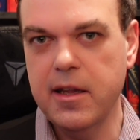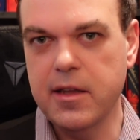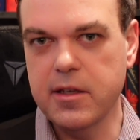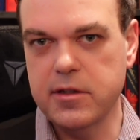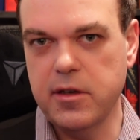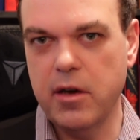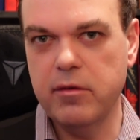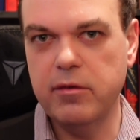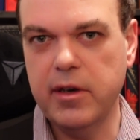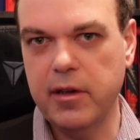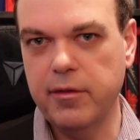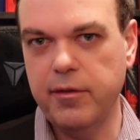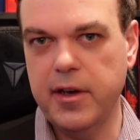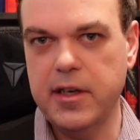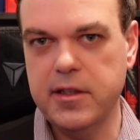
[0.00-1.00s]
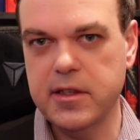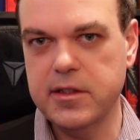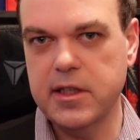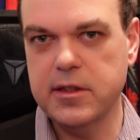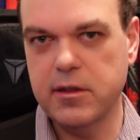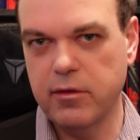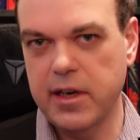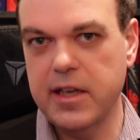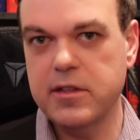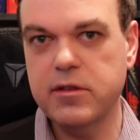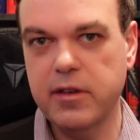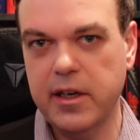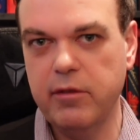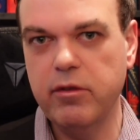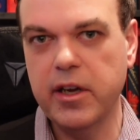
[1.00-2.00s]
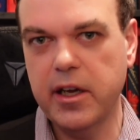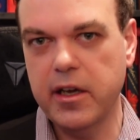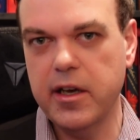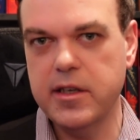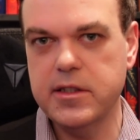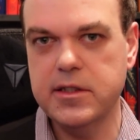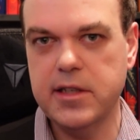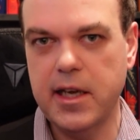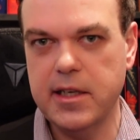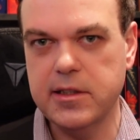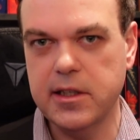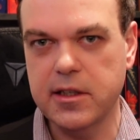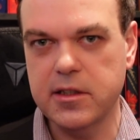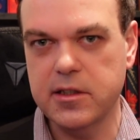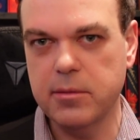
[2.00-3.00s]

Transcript: There's no real features. It's literally regurgitating